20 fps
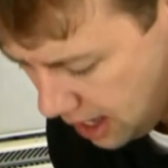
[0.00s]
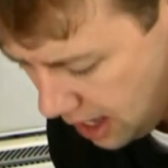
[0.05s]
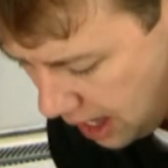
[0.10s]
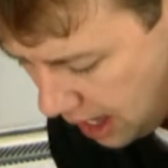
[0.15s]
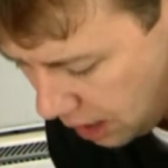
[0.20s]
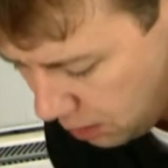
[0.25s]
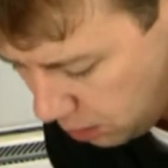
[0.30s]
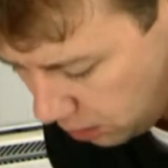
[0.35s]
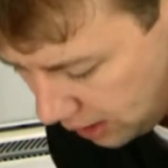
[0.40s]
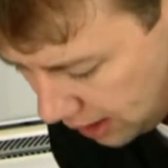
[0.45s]

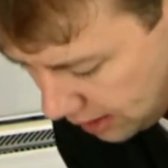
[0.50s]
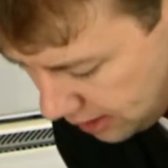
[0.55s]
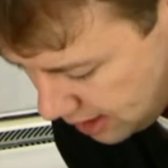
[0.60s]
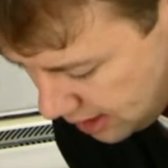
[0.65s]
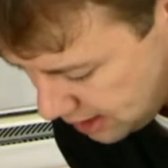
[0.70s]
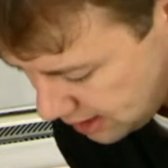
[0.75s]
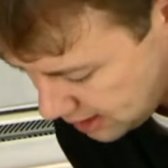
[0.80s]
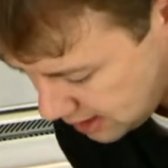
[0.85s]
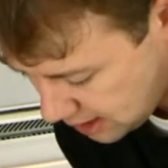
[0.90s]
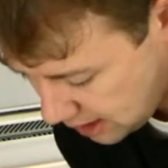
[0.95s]
and we'll let
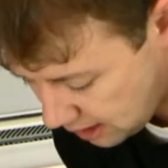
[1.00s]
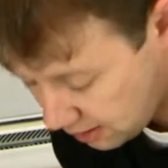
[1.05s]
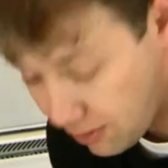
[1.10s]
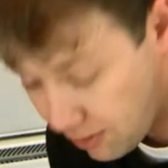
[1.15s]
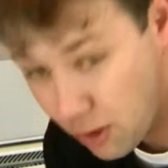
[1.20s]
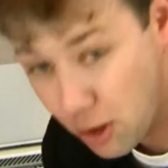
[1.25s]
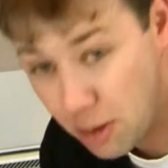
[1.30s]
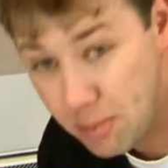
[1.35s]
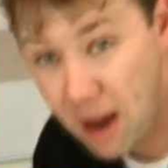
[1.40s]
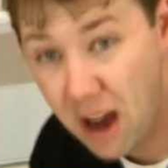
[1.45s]
these sit
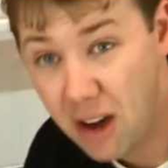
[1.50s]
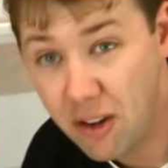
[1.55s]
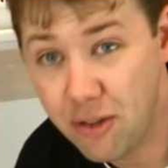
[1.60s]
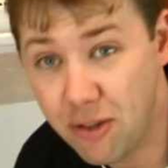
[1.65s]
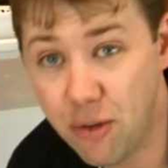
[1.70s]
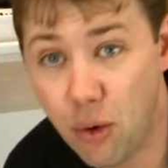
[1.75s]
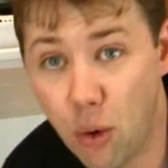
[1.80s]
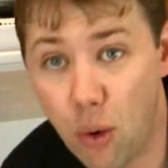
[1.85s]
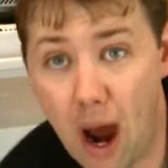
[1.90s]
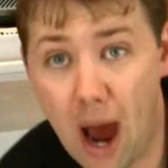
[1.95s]
for about
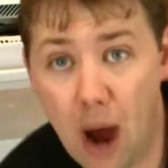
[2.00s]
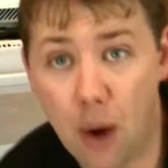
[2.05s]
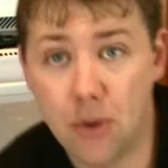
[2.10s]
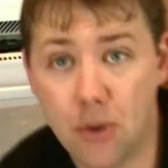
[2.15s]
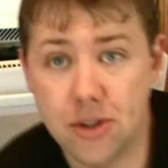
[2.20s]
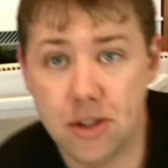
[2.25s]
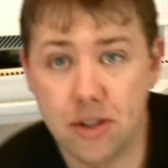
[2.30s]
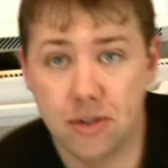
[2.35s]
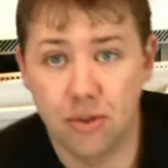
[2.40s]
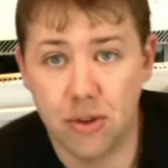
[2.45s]
4
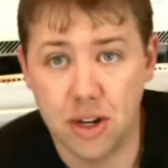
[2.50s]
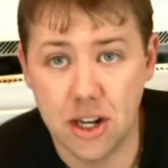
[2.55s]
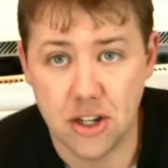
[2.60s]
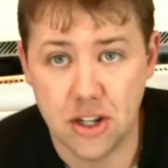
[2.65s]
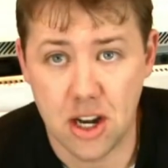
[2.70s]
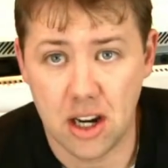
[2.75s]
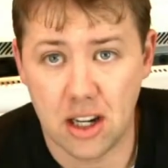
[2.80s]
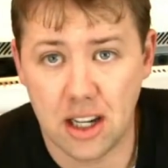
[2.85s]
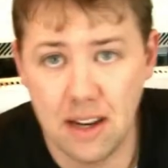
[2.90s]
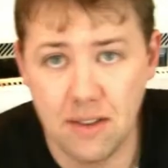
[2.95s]
hours in the fridge.
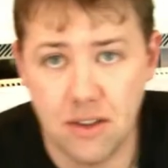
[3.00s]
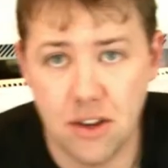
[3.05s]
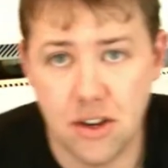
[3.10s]
That'll give